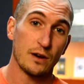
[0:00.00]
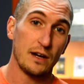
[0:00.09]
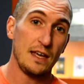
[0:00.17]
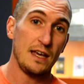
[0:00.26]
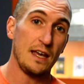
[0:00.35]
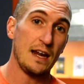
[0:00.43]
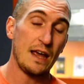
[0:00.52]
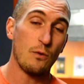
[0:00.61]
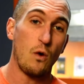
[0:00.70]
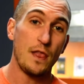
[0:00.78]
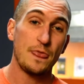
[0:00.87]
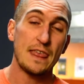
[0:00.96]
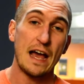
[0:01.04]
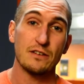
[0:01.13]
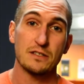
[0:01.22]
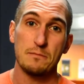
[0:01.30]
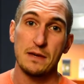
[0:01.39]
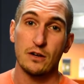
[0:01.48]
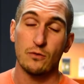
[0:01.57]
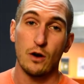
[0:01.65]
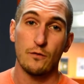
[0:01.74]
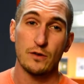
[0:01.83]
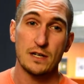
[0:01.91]
we're gonna hit a 1,000 meter
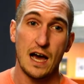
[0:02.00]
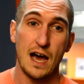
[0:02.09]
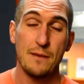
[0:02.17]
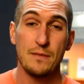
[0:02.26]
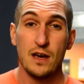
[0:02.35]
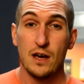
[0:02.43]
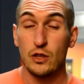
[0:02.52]
row for time.